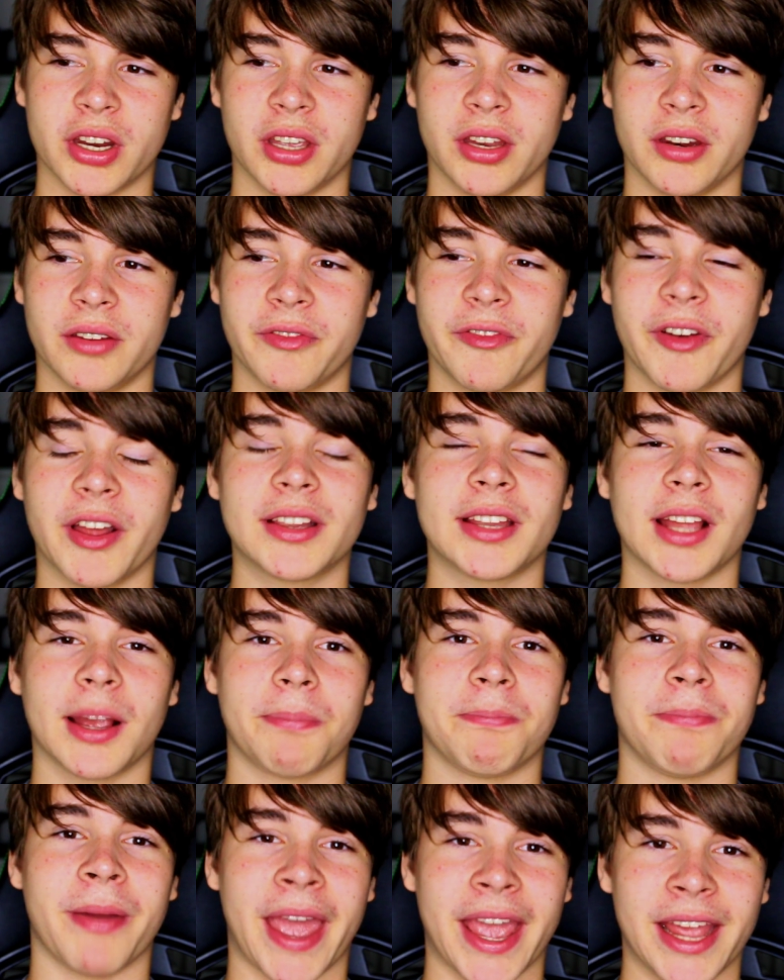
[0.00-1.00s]
it felt
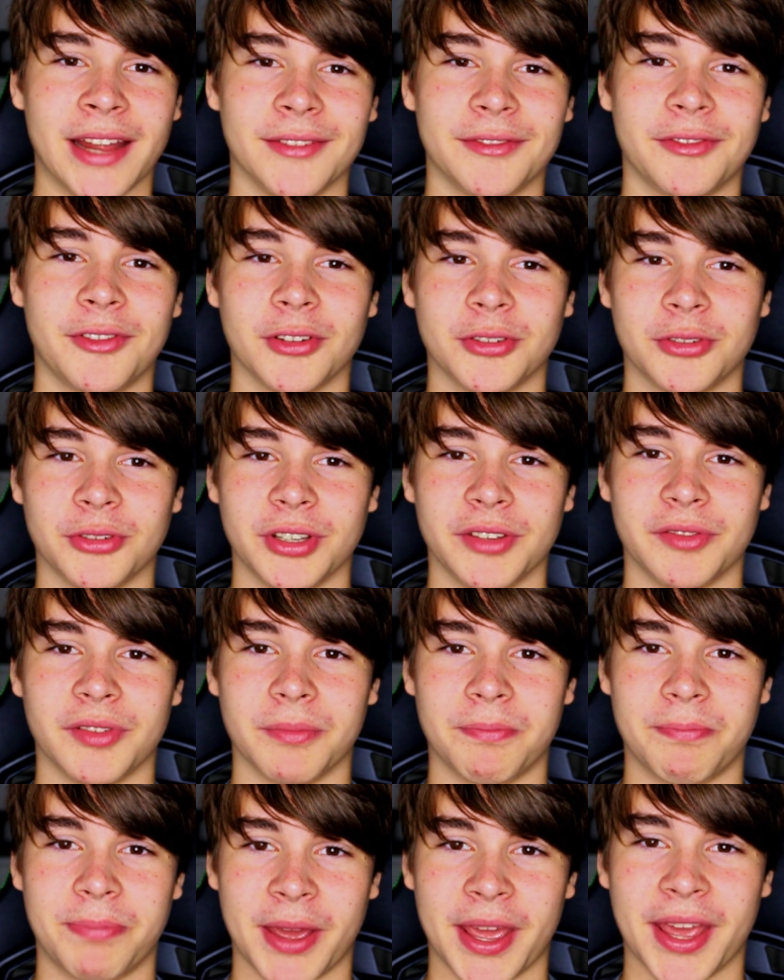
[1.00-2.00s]
like painful to even
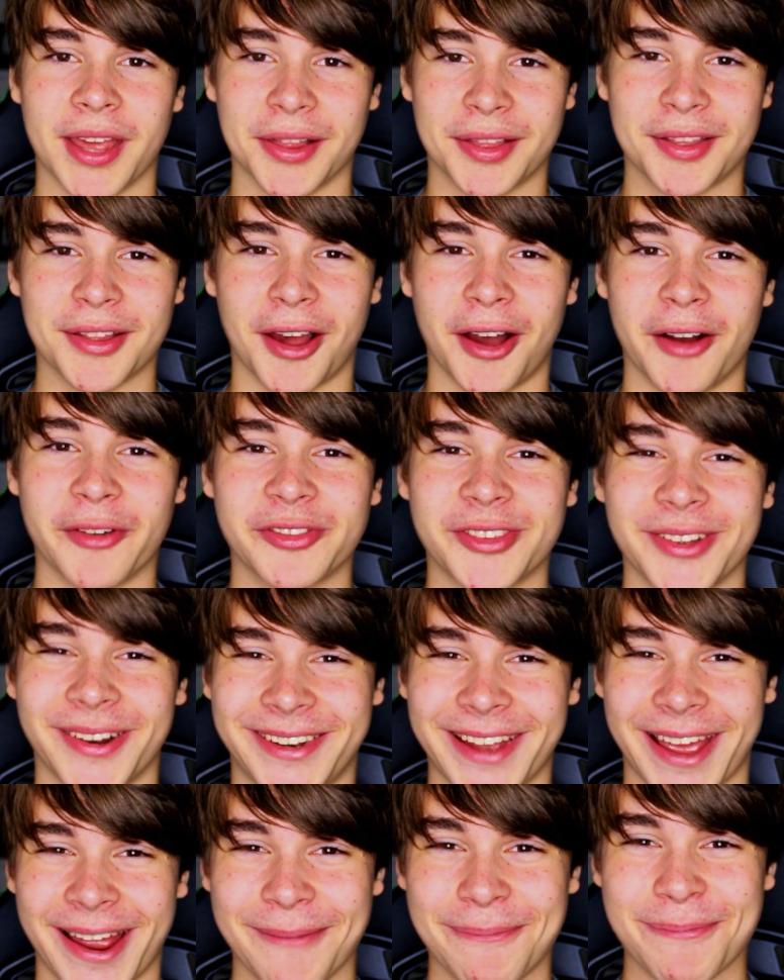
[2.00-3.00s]
piss after
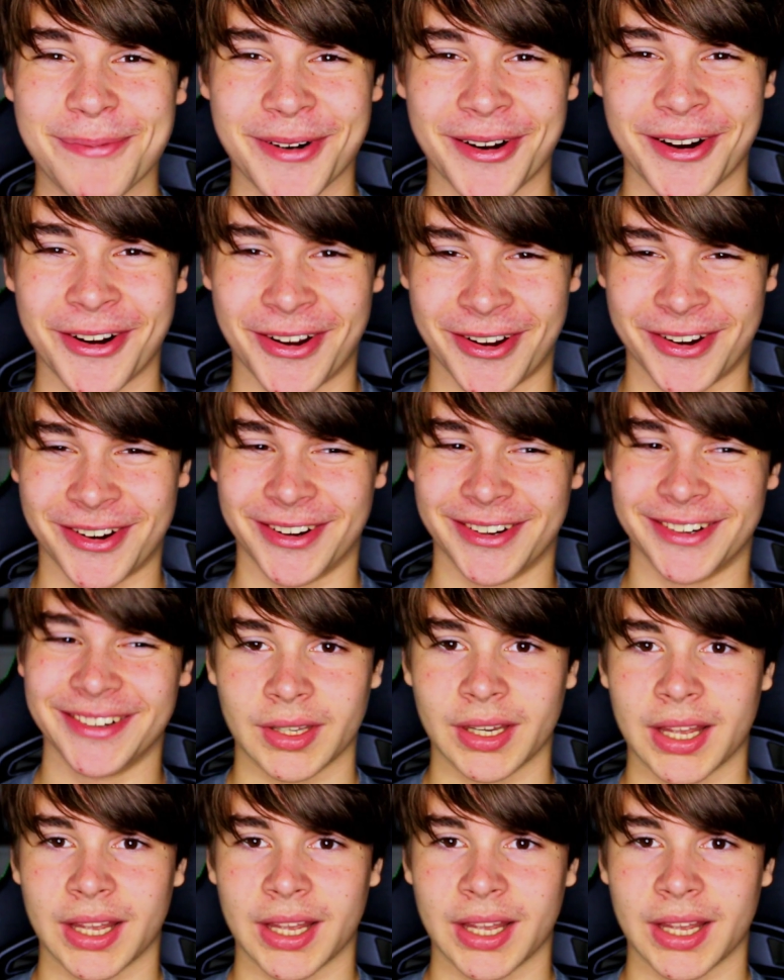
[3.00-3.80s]
that, bro.